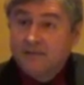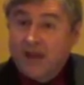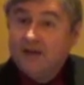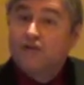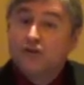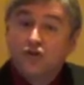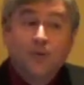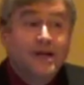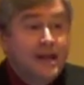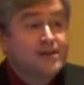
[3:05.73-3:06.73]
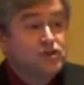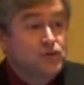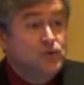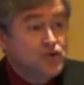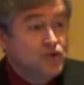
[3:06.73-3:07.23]
And if you're doing that
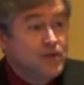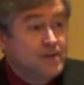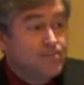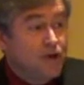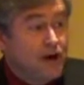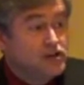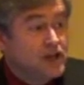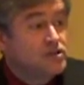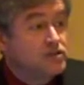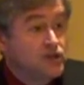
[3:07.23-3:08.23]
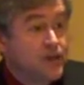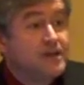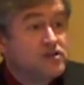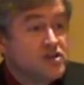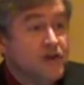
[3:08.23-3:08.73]
too soon in a project, you're
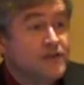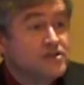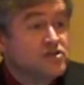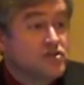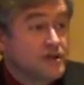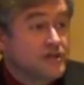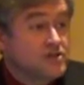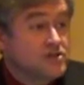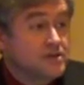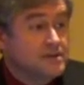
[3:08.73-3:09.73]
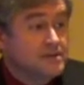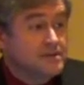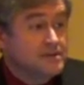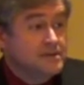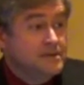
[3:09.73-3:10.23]
doing yourself a disservice.
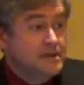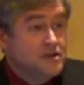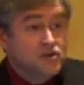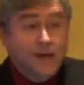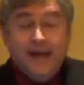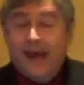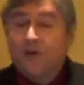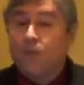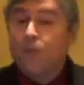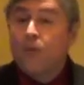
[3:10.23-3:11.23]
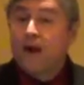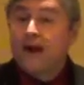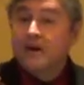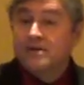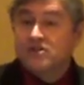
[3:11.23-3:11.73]
So again,
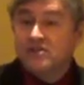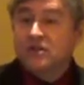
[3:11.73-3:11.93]
where's the